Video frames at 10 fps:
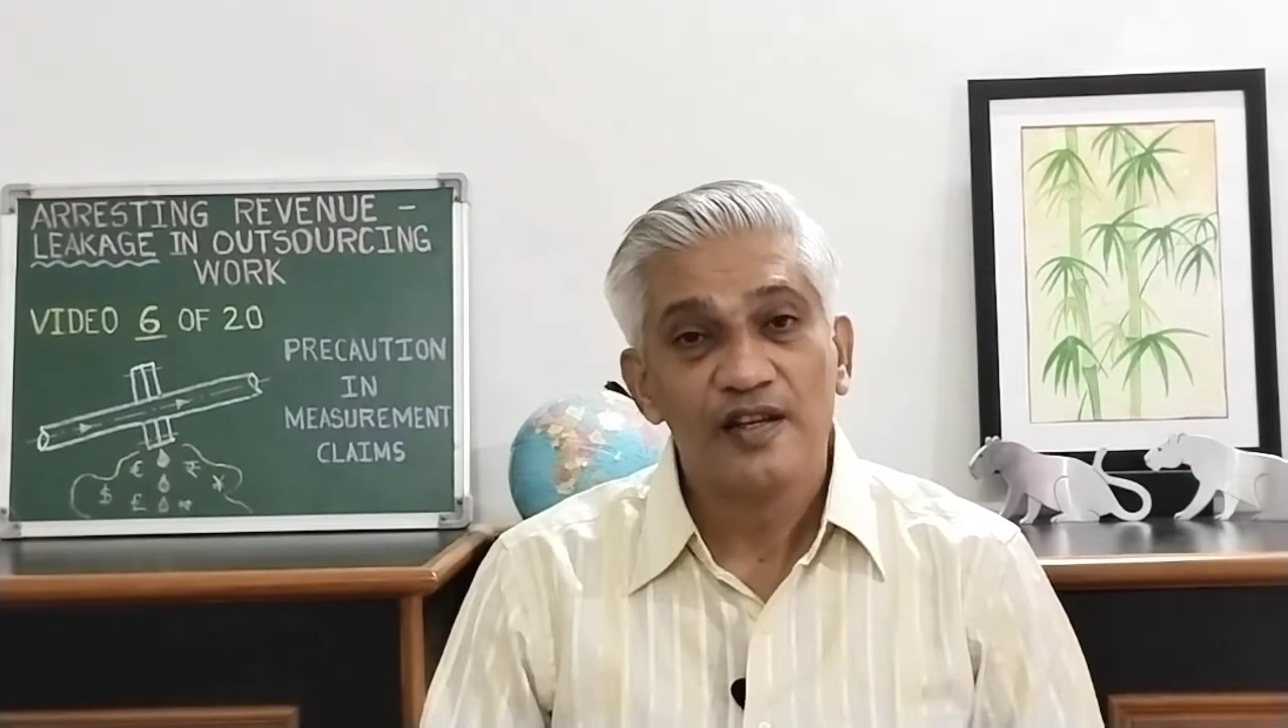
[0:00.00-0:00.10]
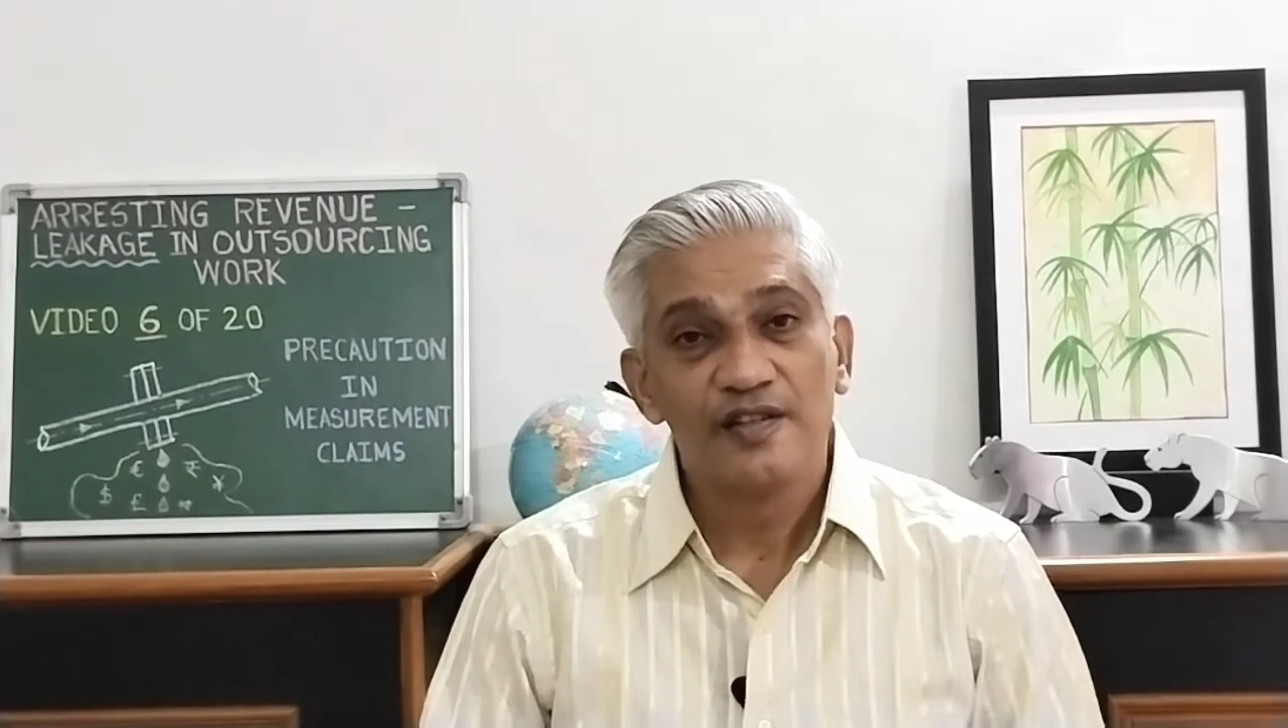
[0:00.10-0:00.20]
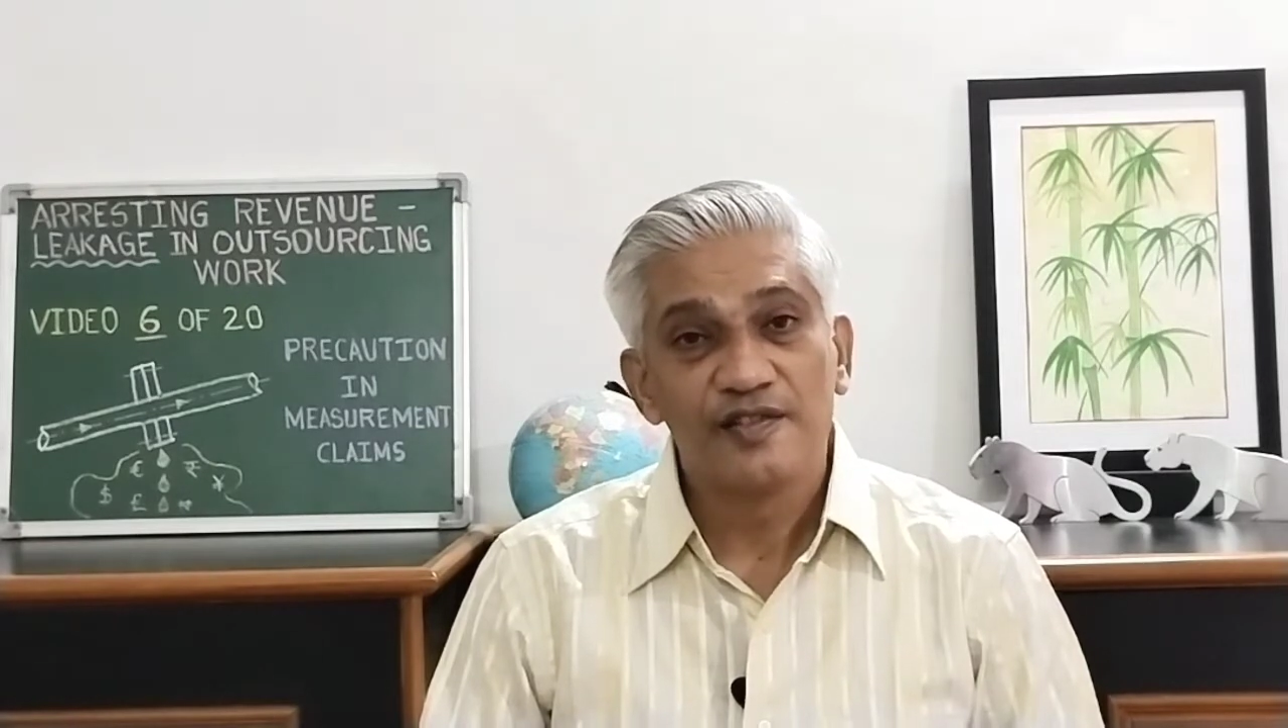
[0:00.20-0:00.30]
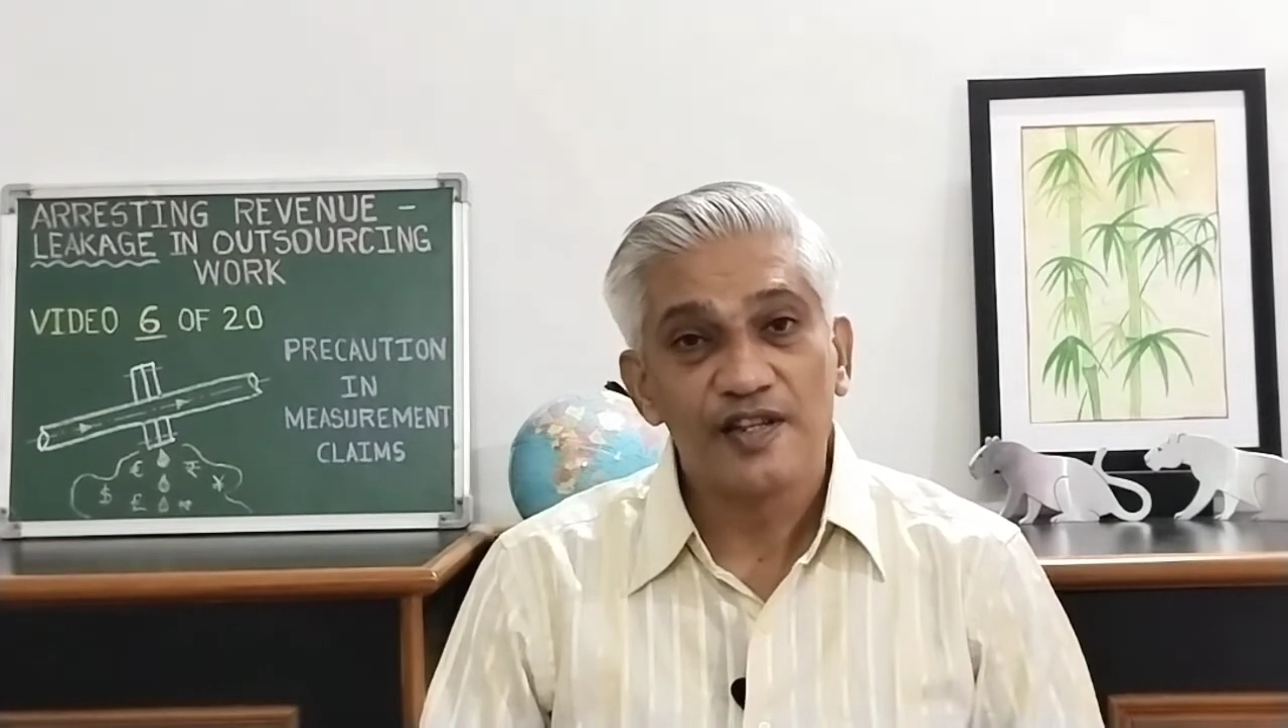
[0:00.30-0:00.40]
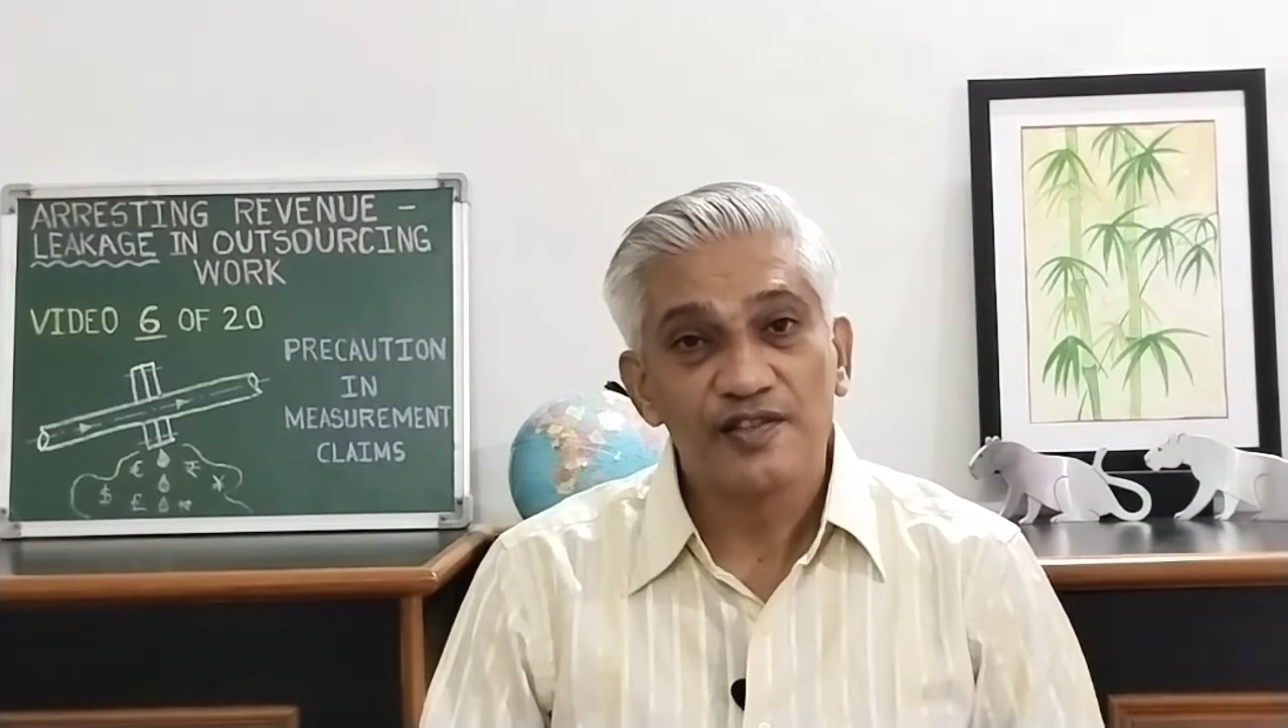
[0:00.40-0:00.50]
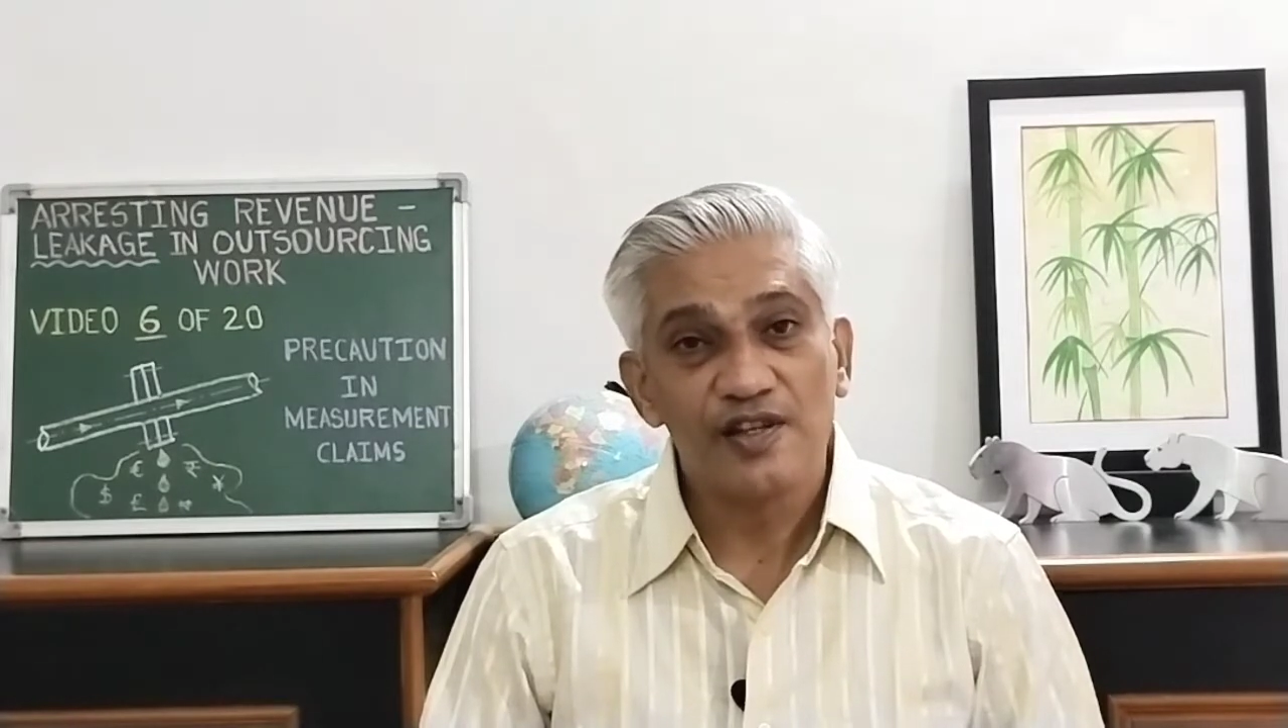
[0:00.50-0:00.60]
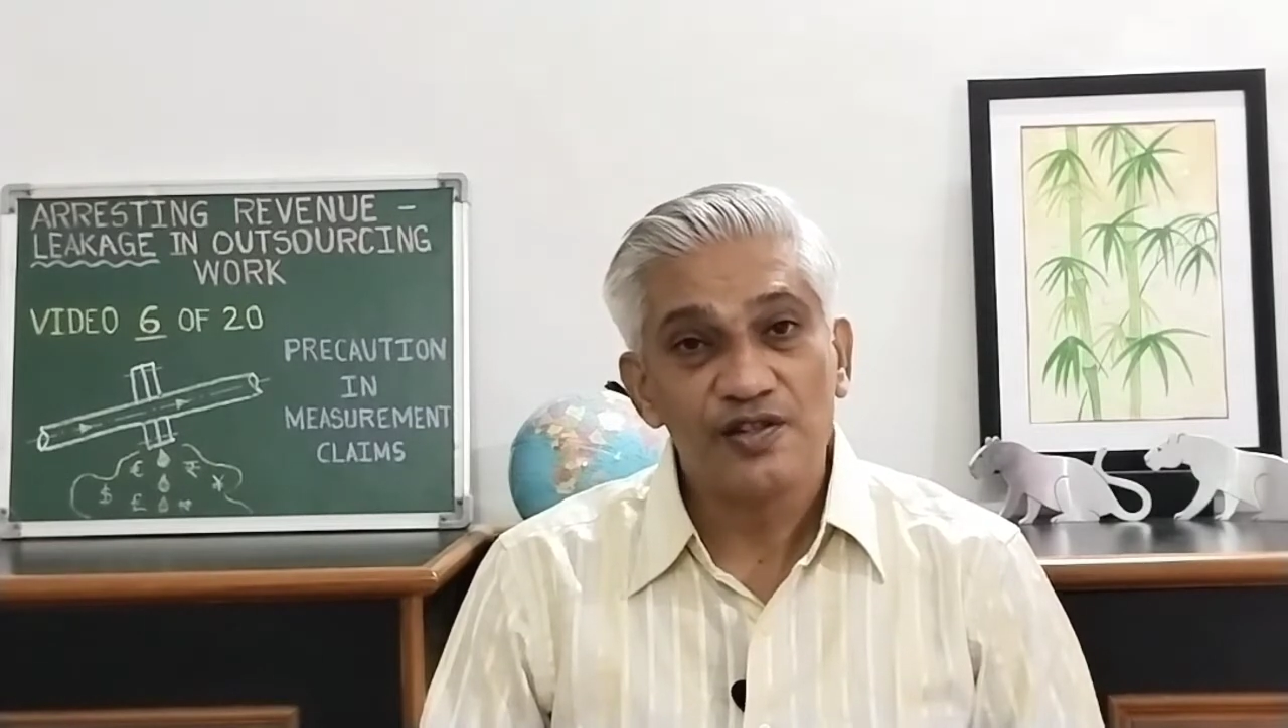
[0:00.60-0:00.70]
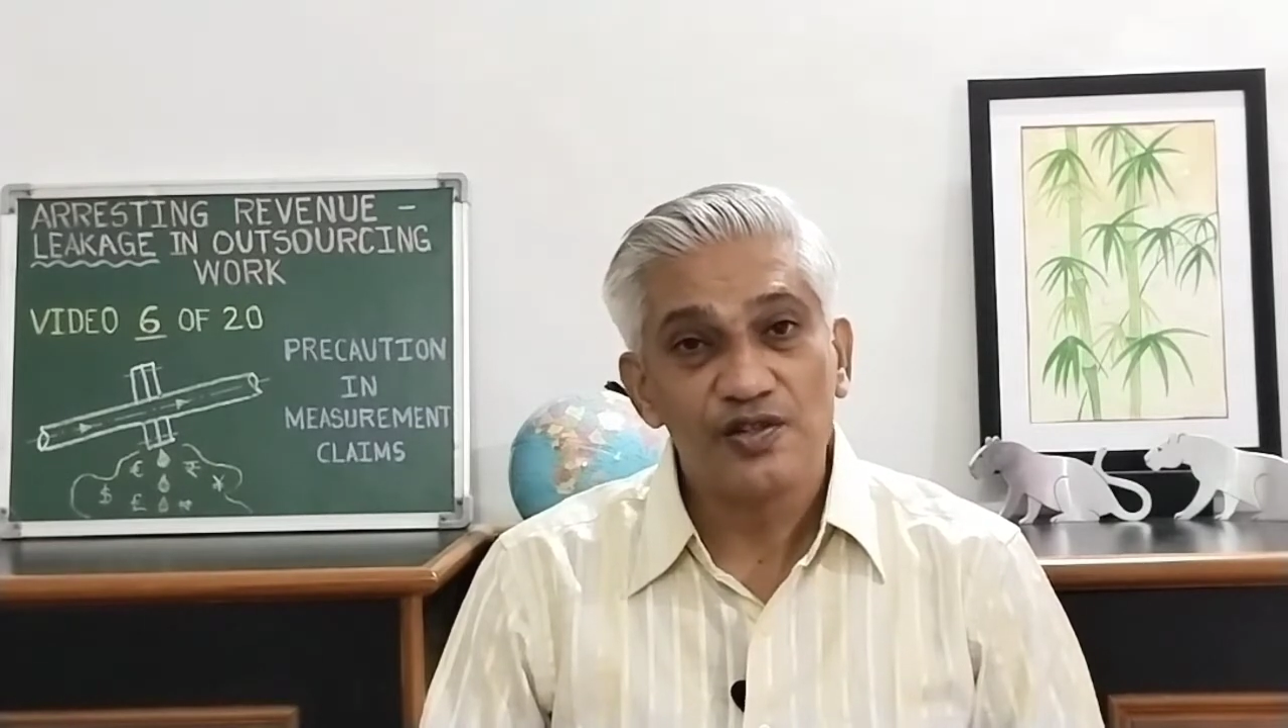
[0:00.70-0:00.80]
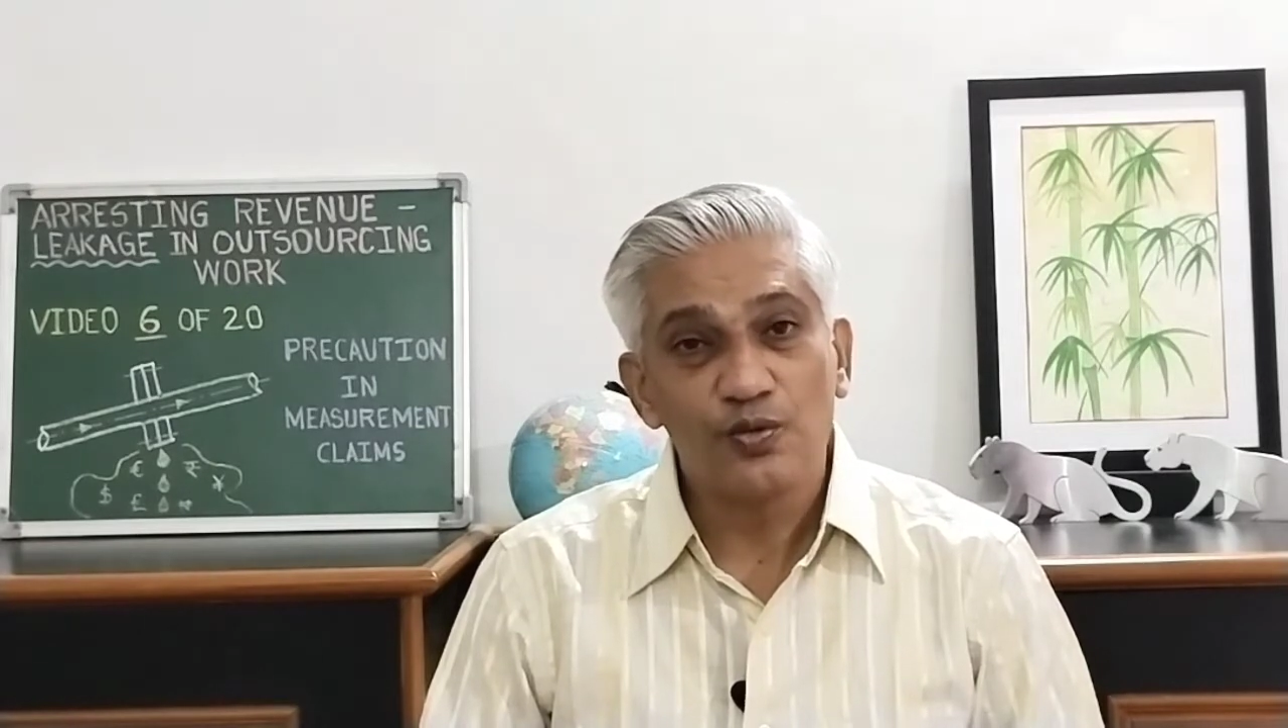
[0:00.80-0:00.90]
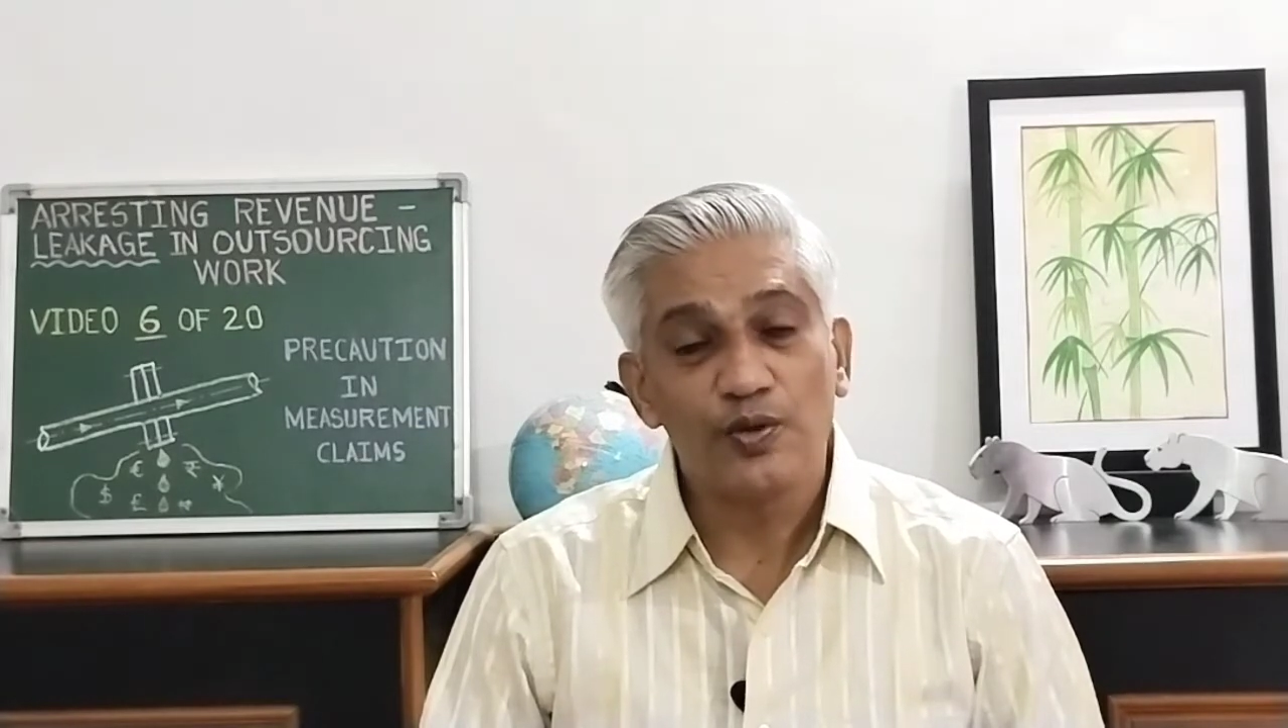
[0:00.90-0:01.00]
6
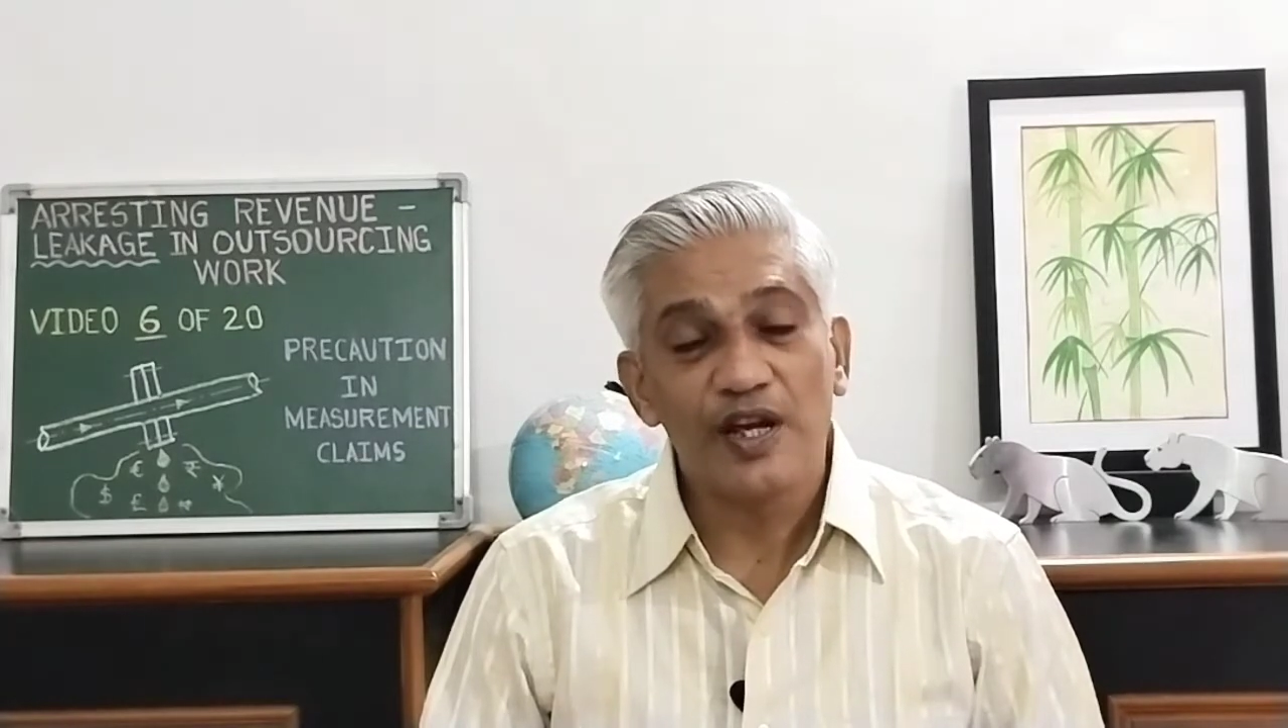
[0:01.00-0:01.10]
inch to